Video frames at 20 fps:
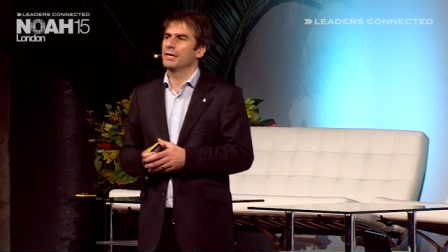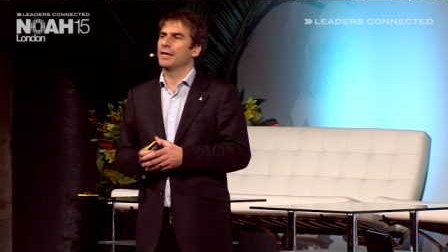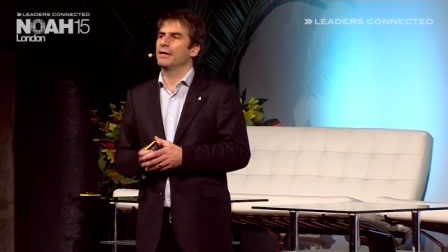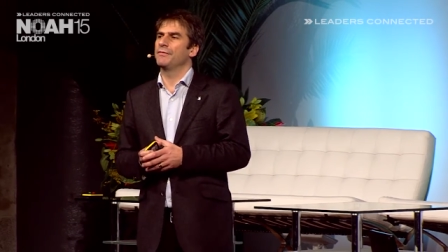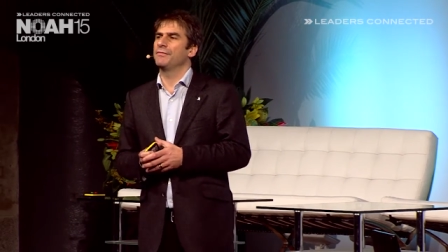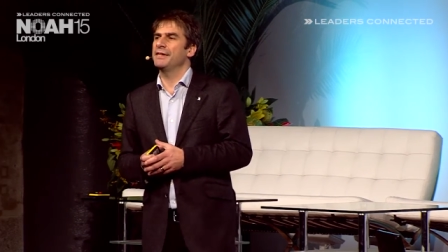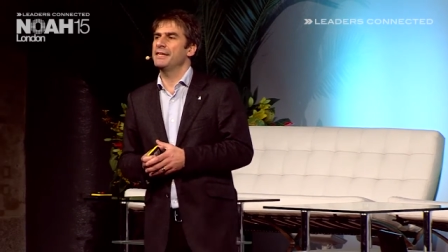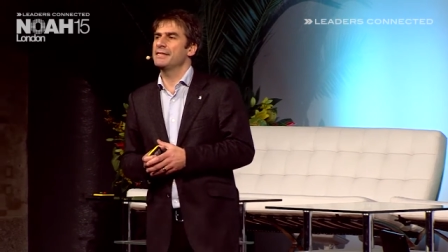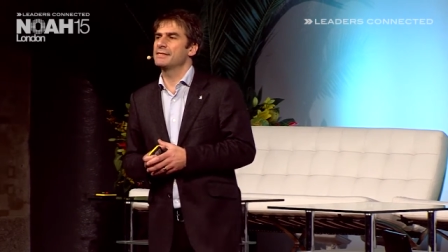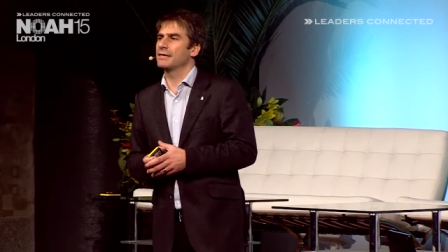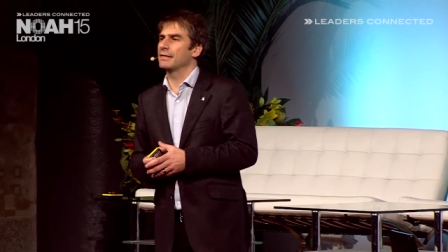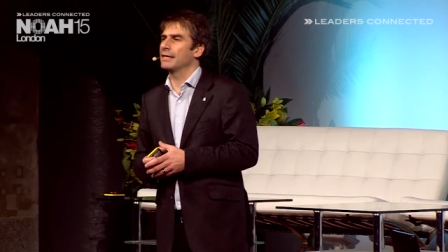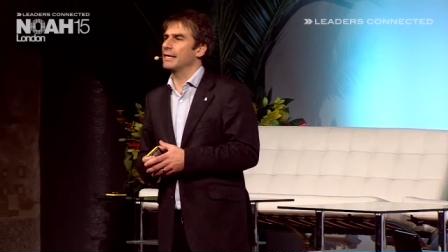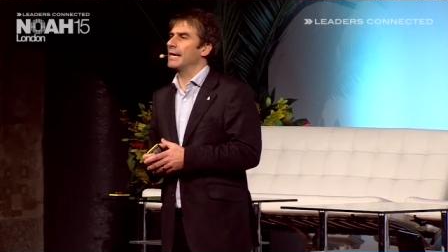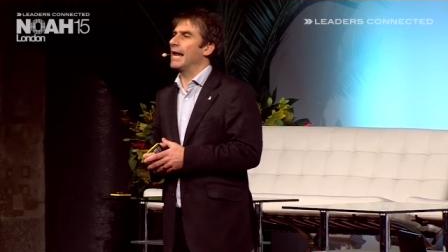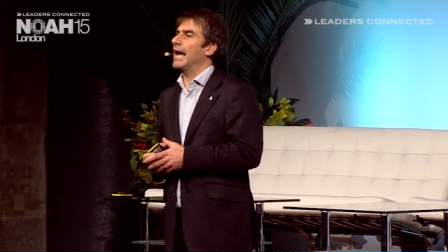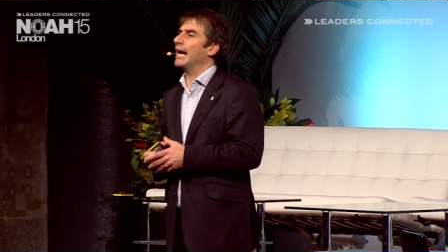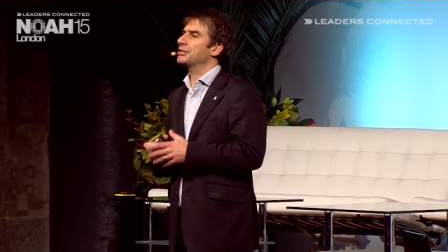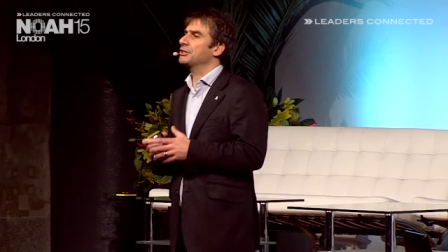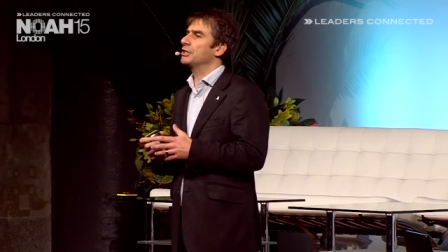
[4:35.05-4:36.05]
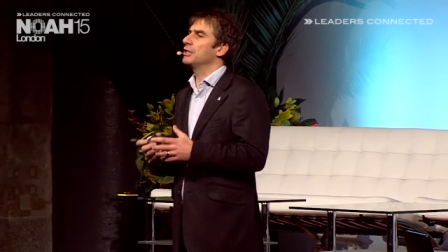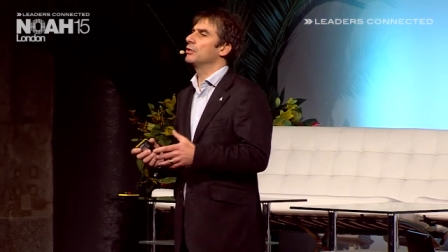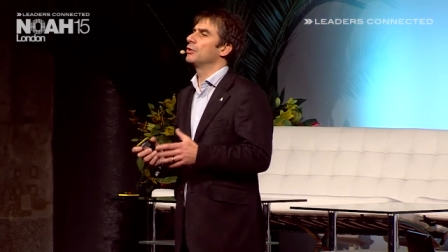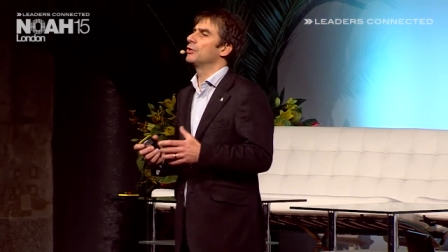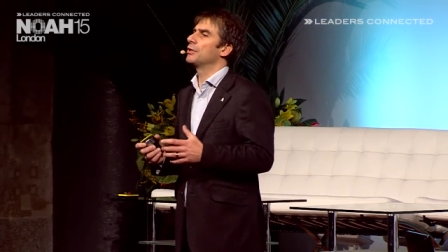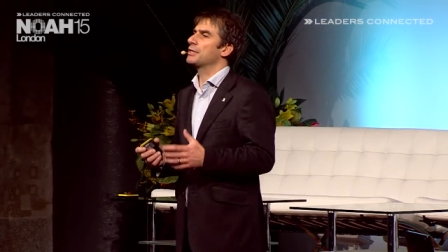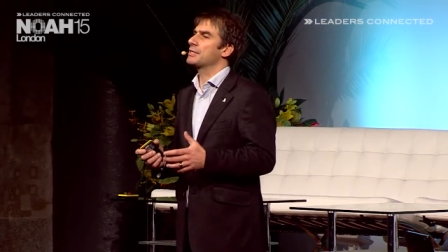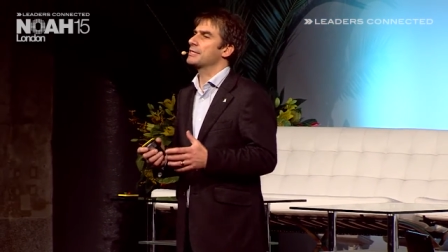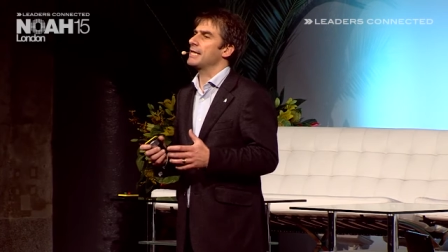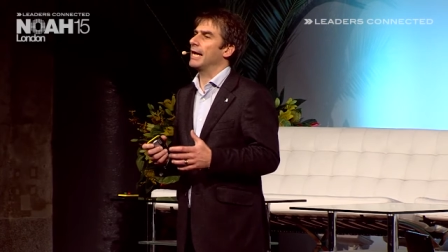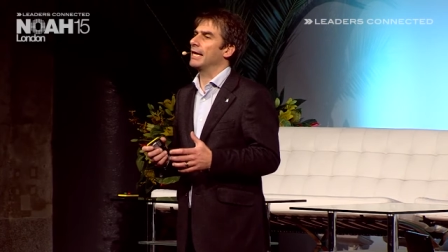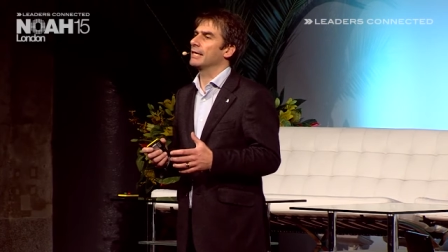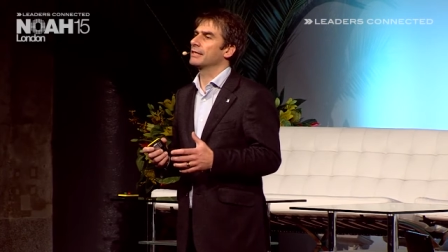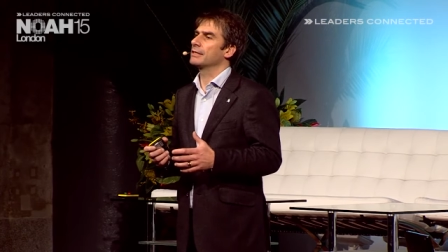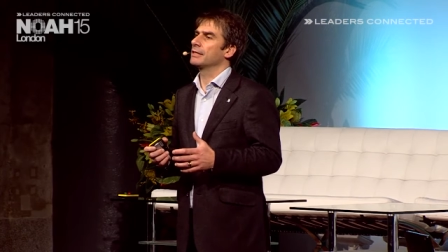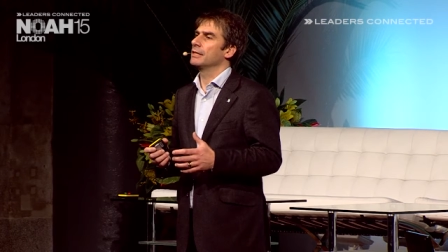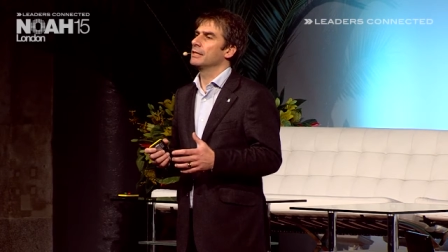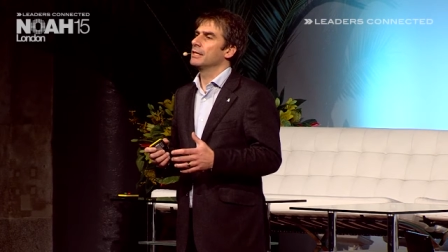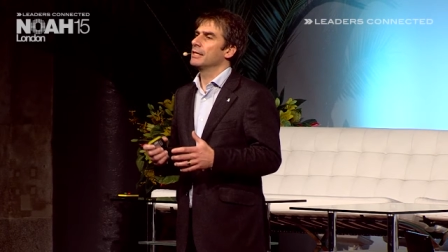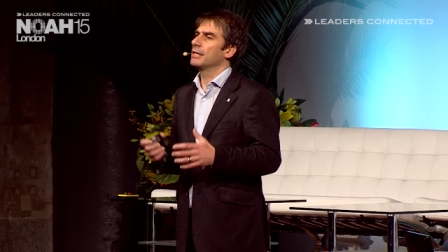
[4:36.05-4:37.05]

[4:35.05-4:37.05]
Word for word: a visa that actually looks at